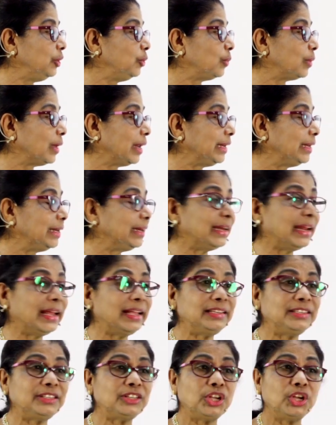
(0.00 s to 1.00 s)
You write it
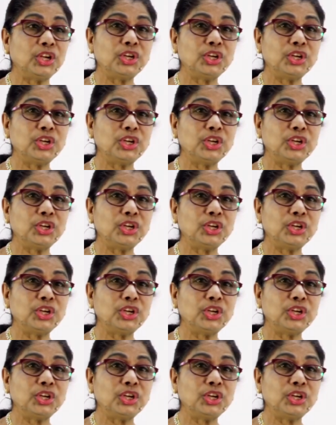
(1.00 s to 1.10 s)
as